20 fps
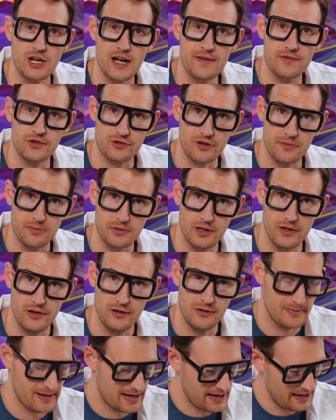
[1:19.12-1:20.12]
JavaScript
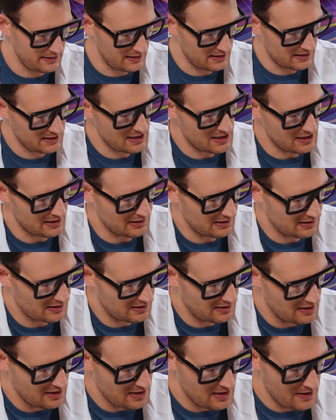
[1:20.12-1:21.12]
code behind the scenes.
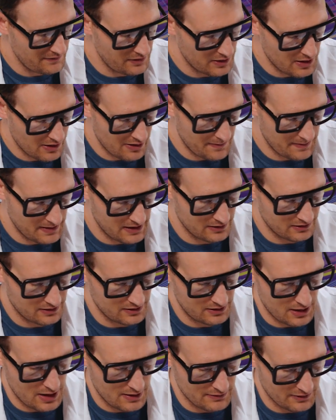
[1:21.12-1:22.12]
If you go up here to
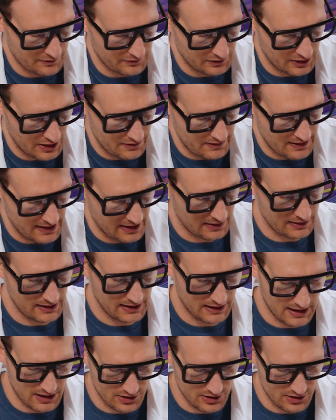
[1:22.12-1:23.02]
the overflow and click